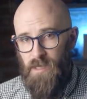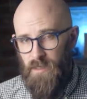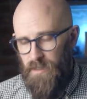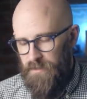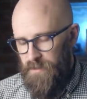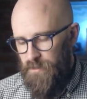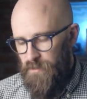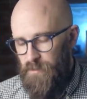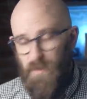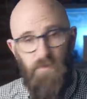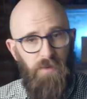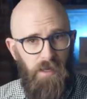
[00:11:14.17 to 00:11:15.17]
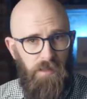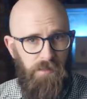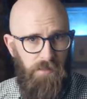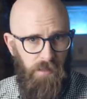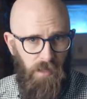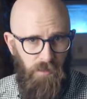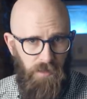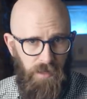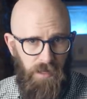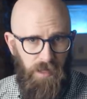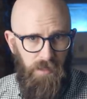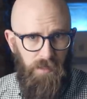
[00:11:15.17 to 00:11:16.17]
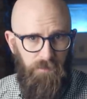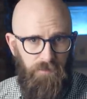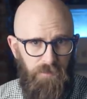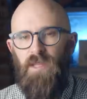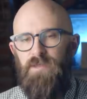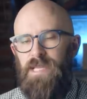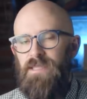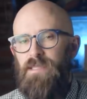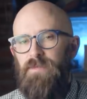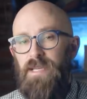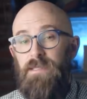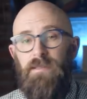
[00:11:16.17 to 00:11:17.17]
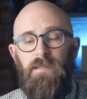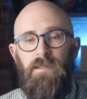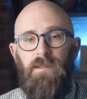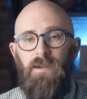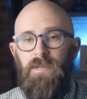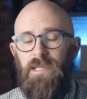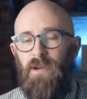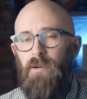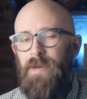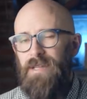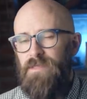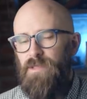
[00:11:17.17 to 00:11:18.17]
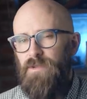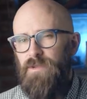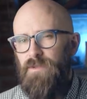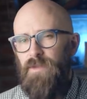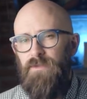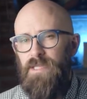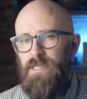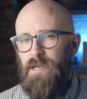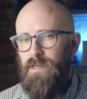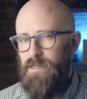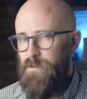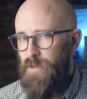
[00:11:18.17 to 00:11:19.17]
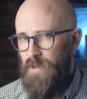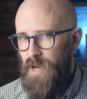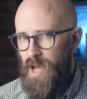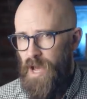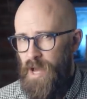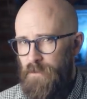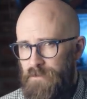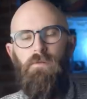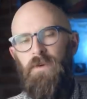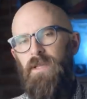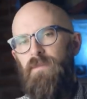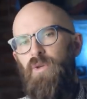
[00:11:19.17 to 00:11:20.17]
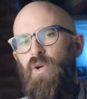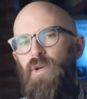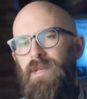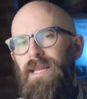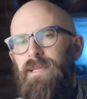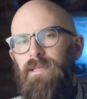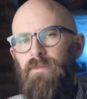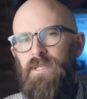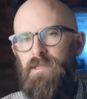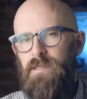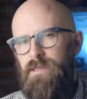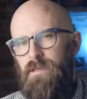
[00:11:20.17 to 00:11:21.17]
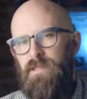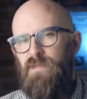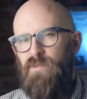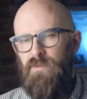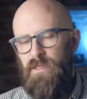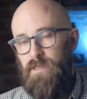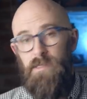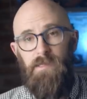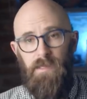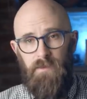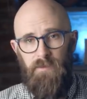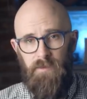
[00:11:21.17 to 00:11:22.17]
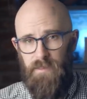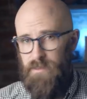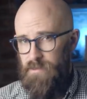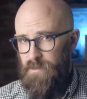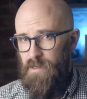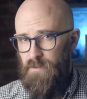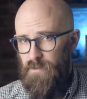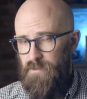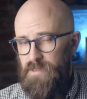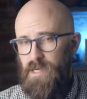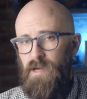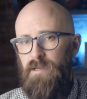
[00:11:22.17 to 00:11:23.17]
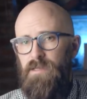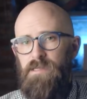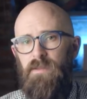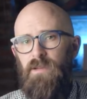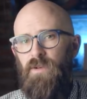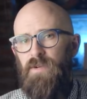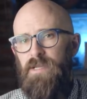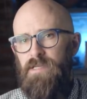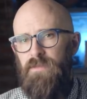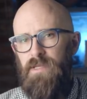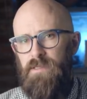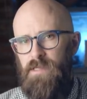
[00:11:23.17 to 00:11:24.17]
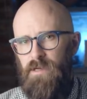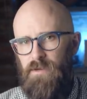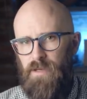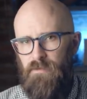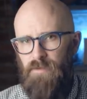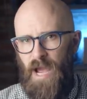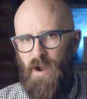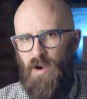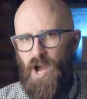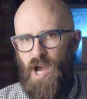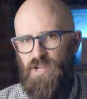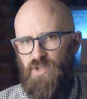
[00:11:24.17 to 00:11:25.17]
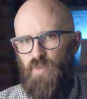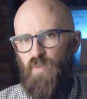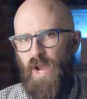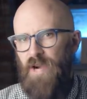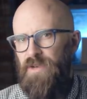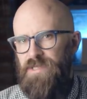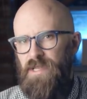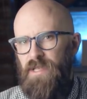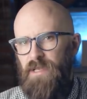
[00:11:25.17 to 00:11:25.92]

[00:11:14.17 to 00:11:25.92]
likely would be far slower than Nellie. It was estimated it could only go about 250 yards per hour. Furthermore, Nelly had been designed to advance stealthily under the cover of darkness and the noise of an artillery barrage, whereas